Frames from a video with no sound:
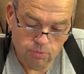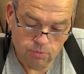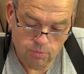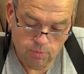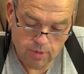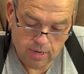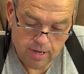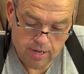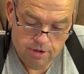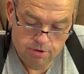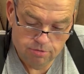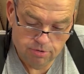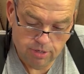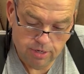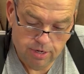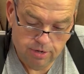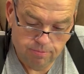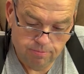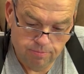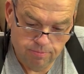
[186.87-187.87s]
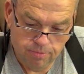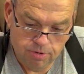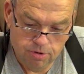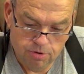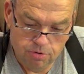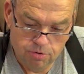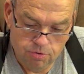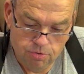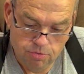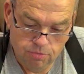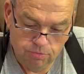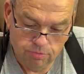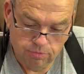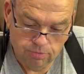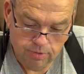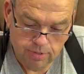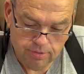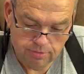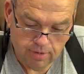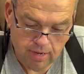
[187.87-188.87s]
what I usually do
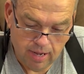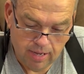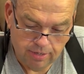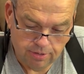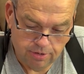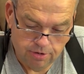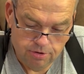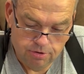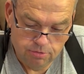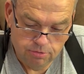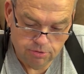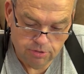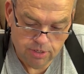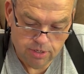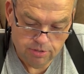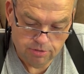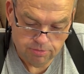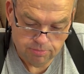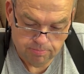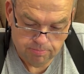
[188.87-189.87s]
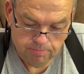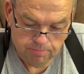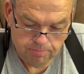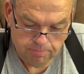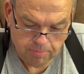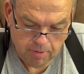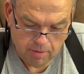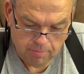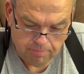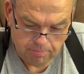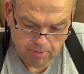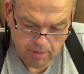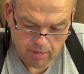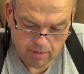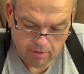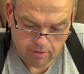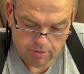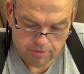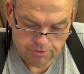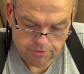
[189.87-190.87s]
is I like to use these pump
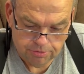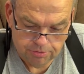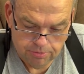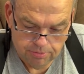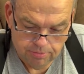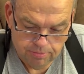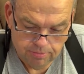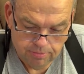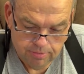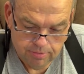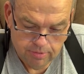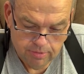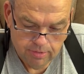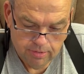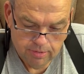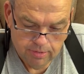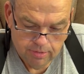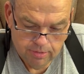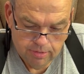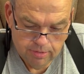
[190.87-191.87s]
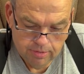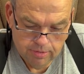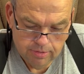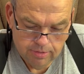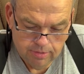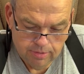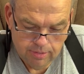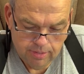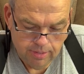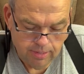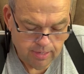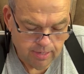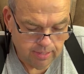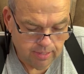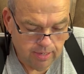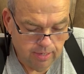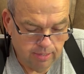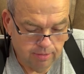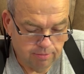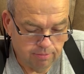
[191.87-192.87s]
pliers. You got to
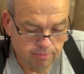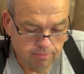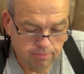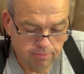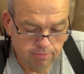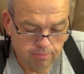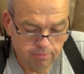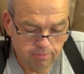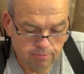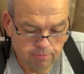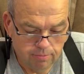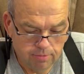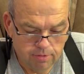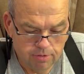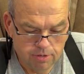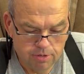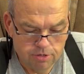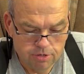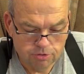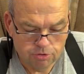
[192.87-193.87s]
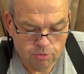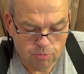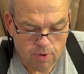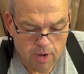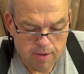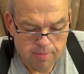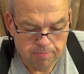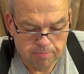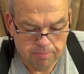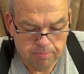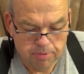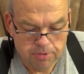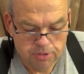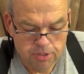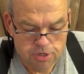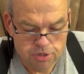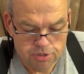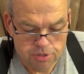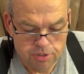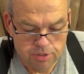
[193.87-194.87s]
get it in just the right
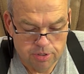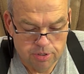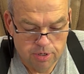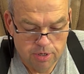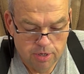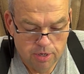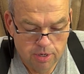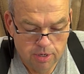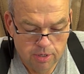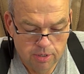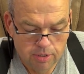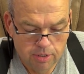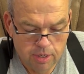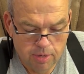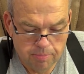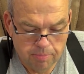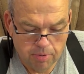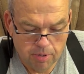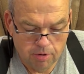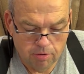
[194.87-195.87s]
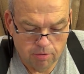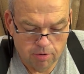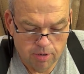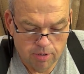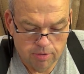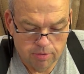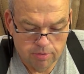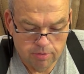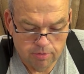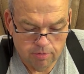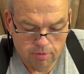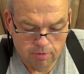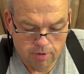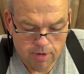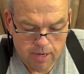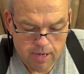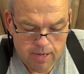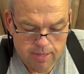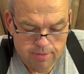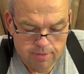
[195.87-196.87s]
position. You put it on
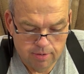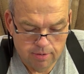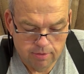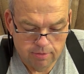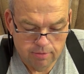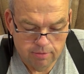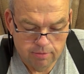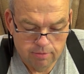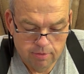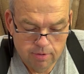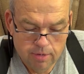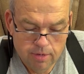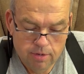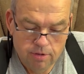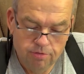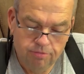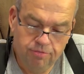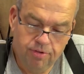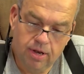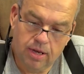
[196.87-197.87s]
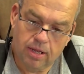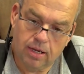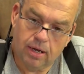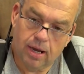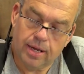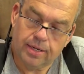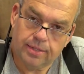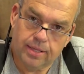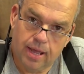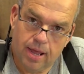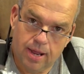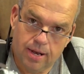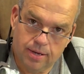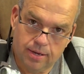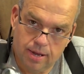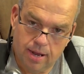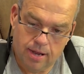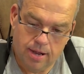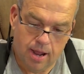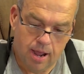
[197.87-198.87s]
the end of the fitting like that,
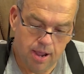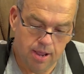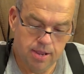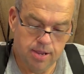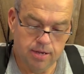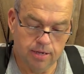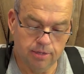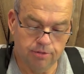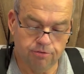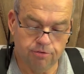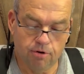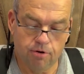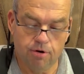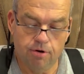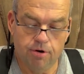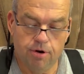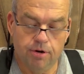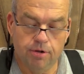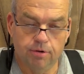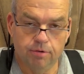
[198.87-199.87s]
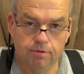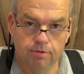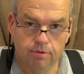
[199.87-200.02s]
and now you can turn